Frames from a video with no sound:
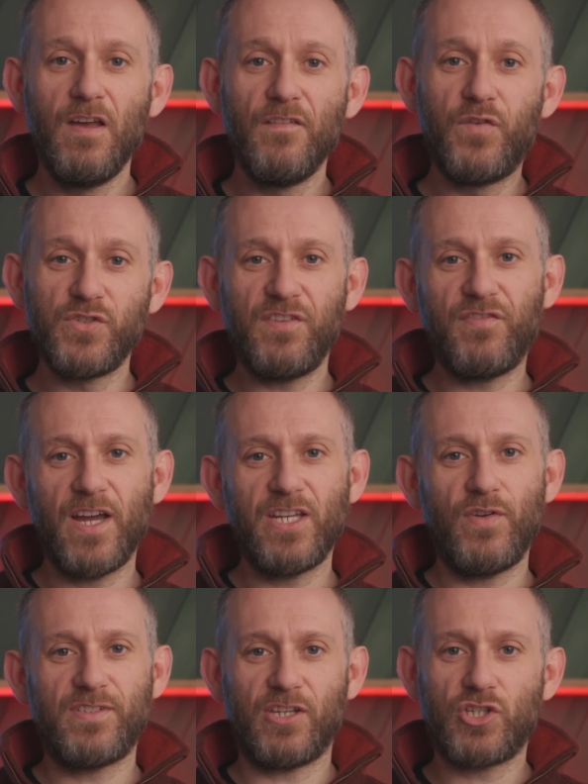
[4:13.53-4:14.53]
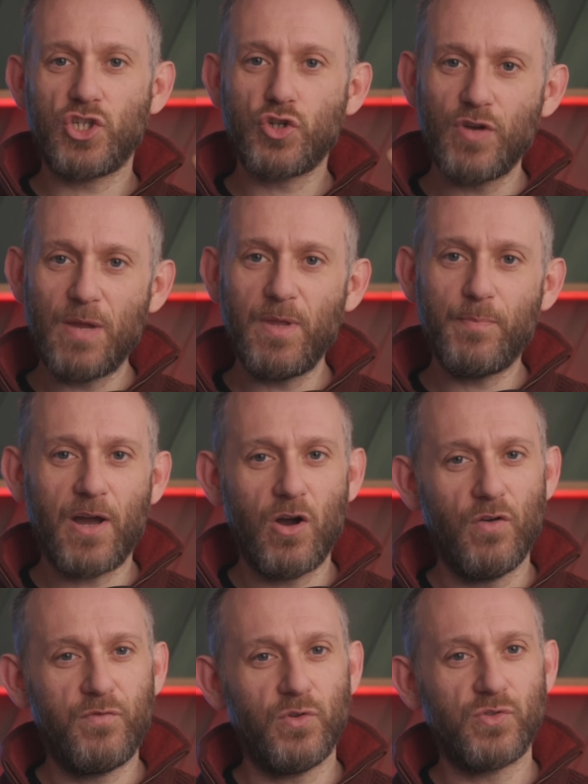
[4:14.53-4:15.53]
Fuzzy Finder is extremely
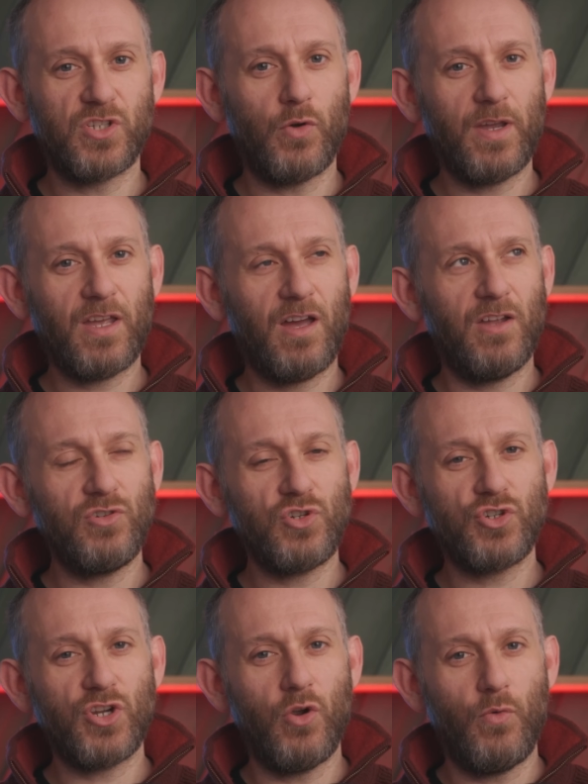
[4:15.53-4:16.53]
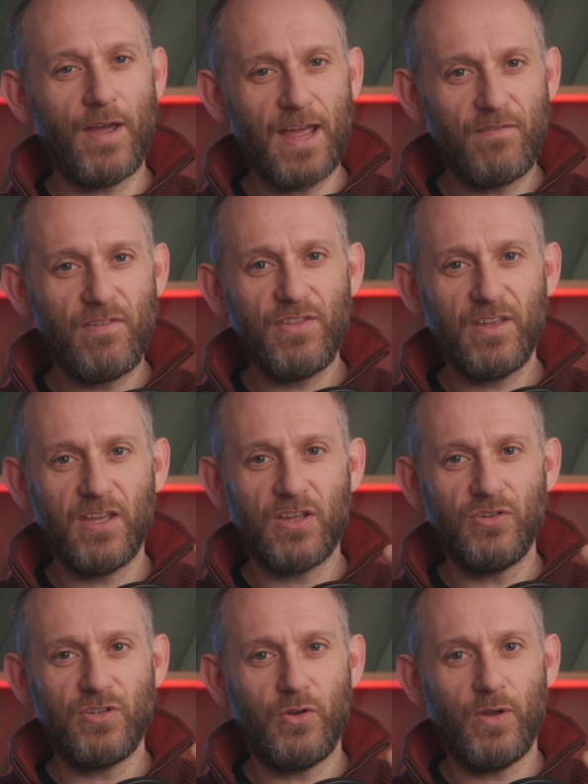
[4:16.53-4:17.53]
powerful, so I can't show everything it
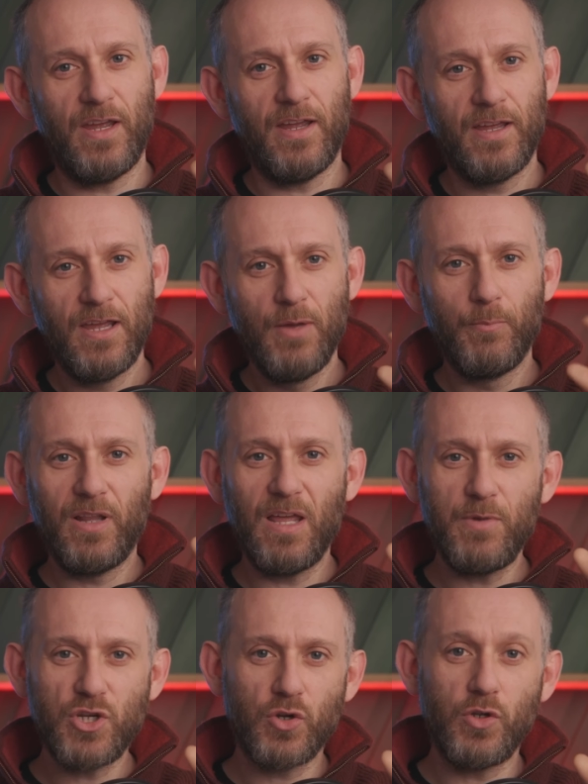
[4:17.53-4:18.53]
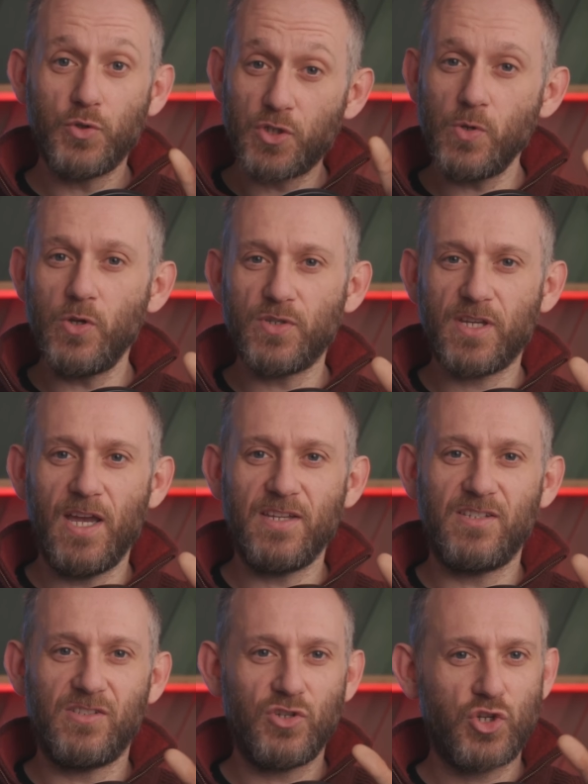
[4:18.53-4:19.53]
can do here, but let me show you 2 use
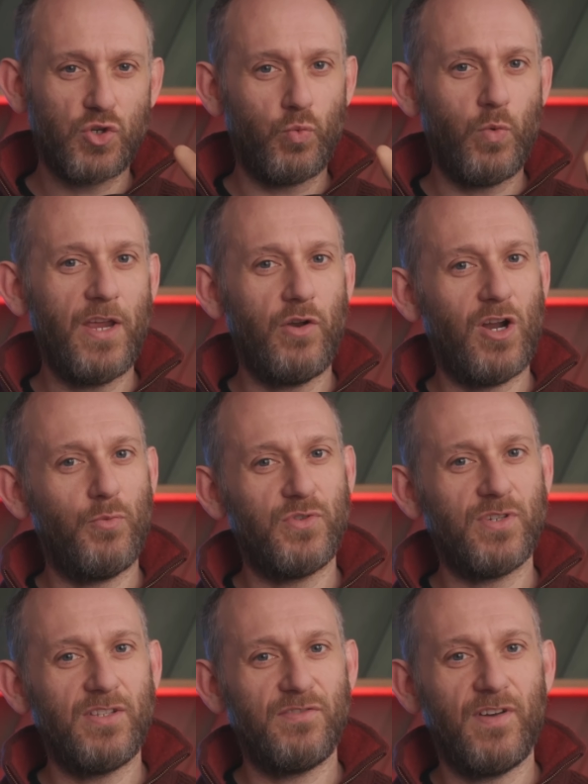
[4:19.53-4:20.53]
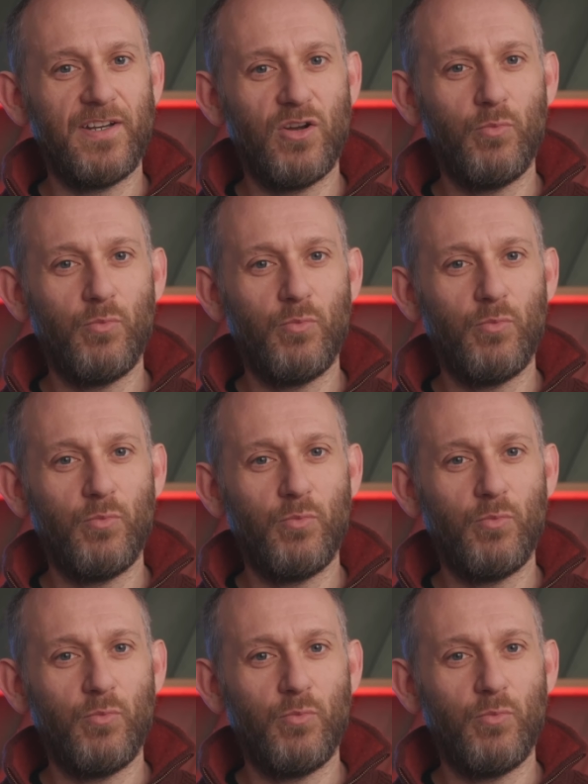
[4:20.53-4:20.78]
cases that should whet your appetite to find